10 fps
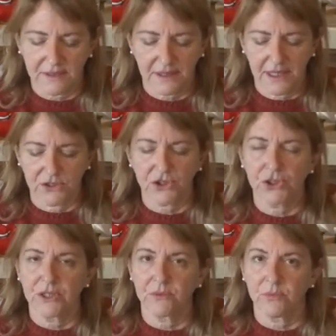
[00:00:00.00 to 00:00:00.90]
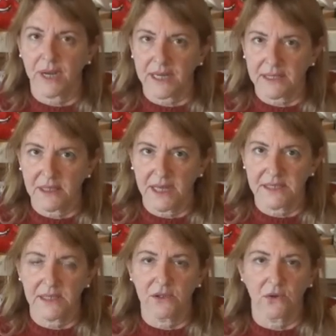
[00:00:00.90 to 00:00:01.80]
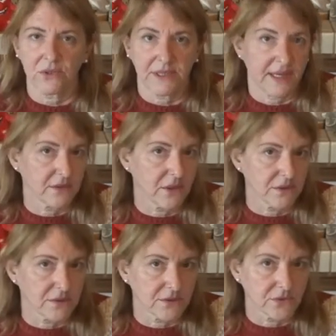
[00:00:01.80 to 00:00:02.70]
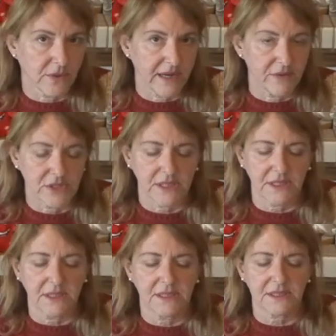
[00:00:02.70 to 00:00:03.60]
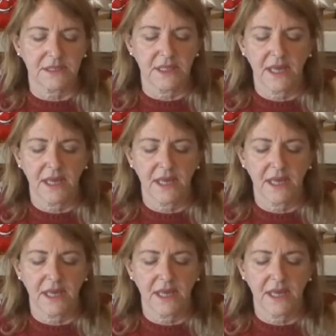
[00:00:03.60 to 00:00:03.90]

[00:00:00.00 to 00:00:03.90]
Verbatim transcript: It should recognize it or download the little drivers it needs.